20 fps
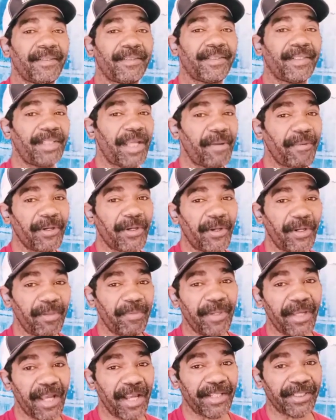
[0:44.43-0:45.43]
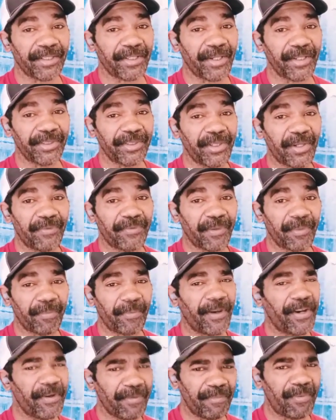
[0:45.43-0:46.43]
today we're going to be asking ourselves the
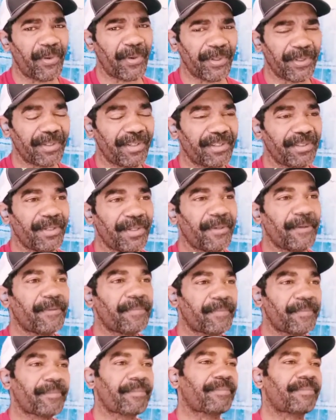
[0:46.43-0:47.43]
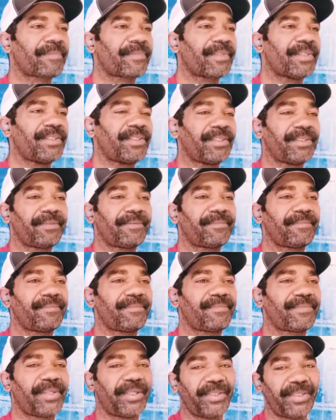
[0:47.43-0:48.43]
very important
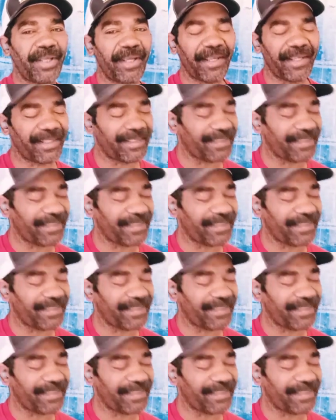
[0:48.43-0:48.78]
today,